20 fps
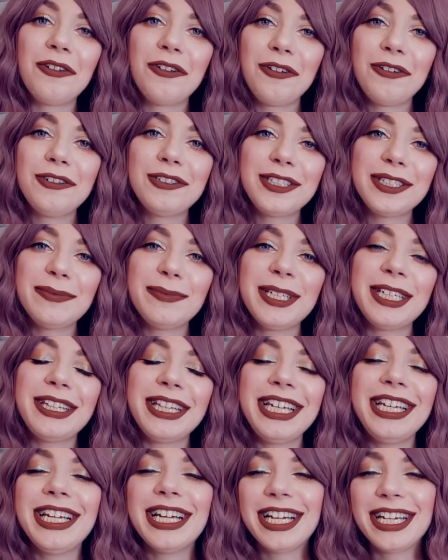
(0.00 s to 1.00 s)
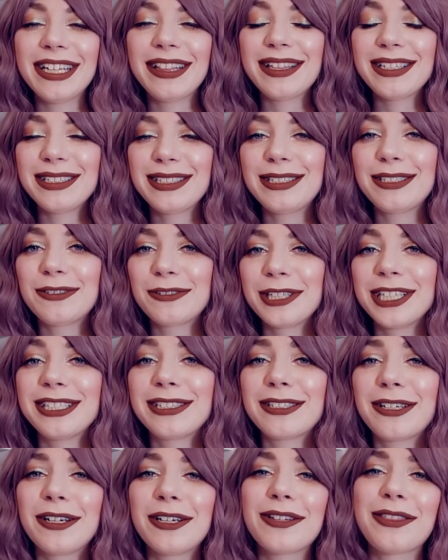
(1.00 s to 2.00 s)
Ultimately, at this
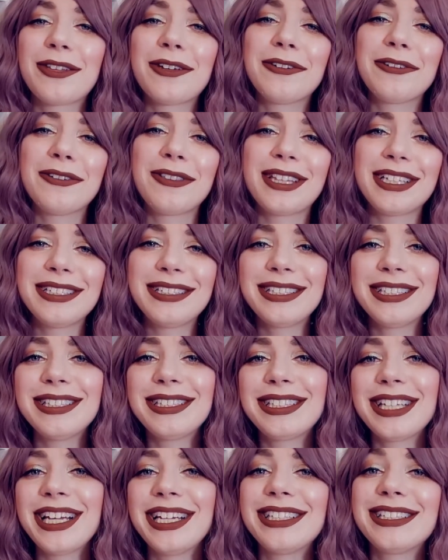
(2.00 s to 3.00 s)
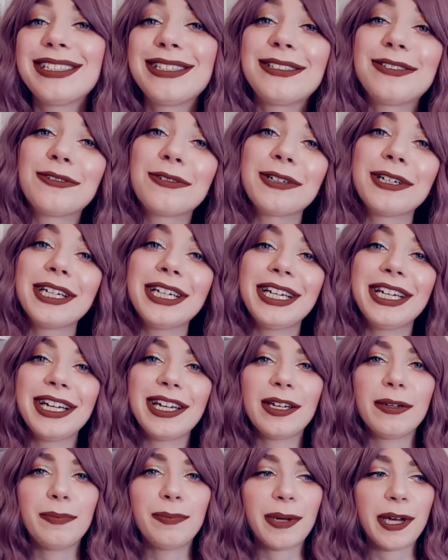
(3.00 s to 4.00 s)
story's heart, though, this is a story
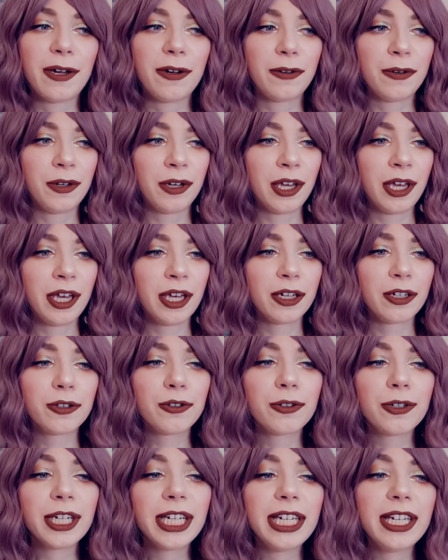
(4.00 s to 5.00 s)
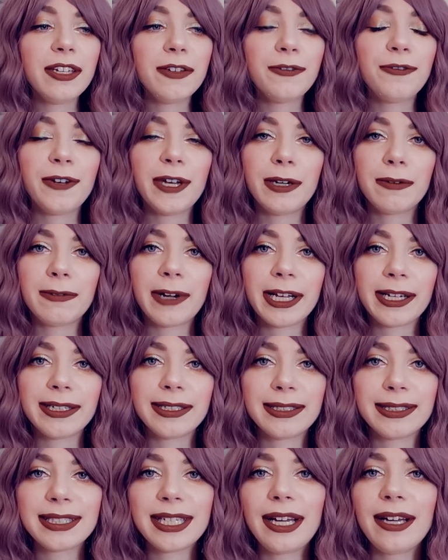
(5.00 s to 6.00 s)
about grief and
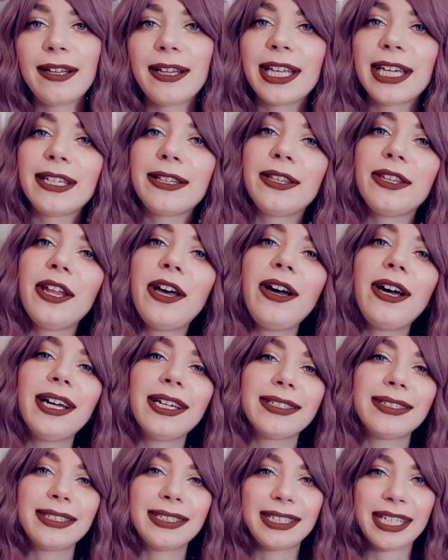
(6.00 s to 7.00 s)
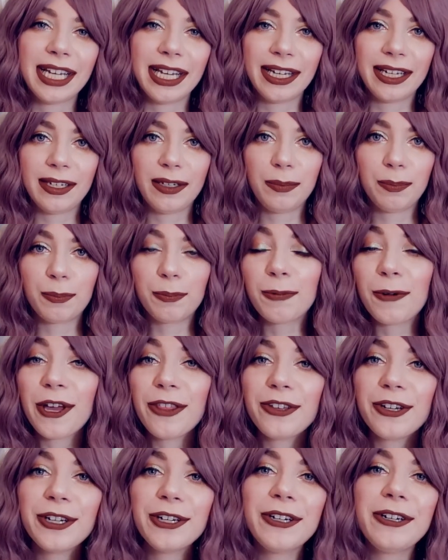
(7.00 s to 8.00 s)
reconciling loss and
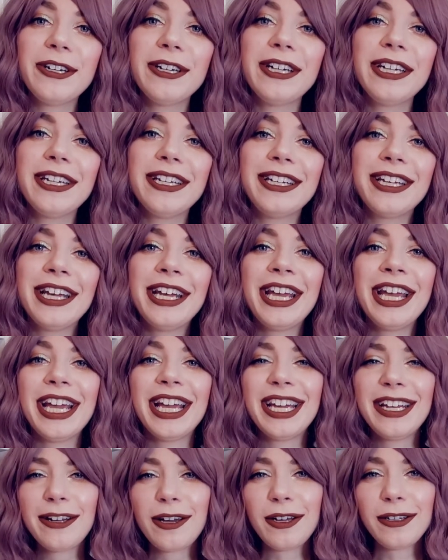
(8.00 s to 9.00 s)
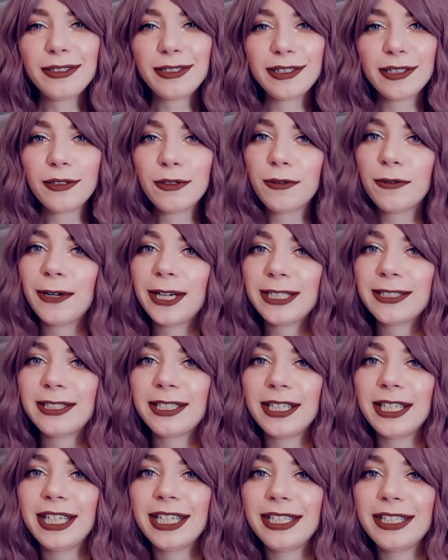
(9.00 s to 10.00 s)
brotherhood and also
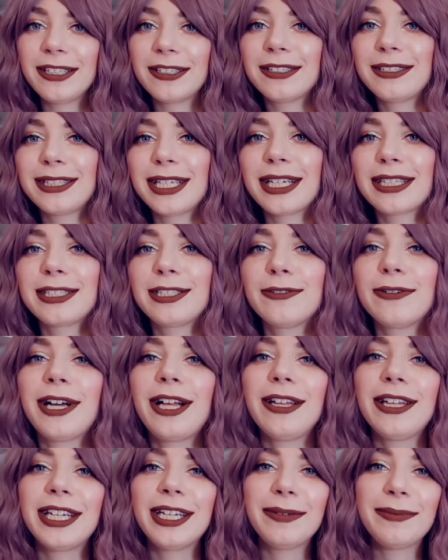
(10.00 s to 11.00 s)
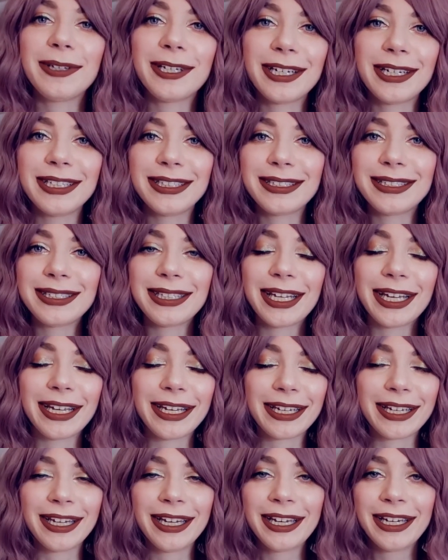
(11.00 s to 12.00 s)
questioning your sexuality, because
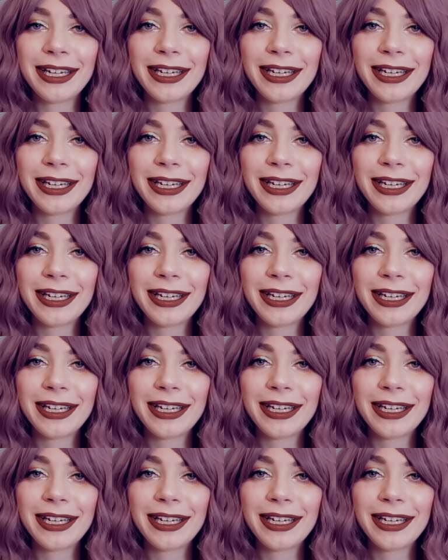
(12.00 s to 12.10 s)
like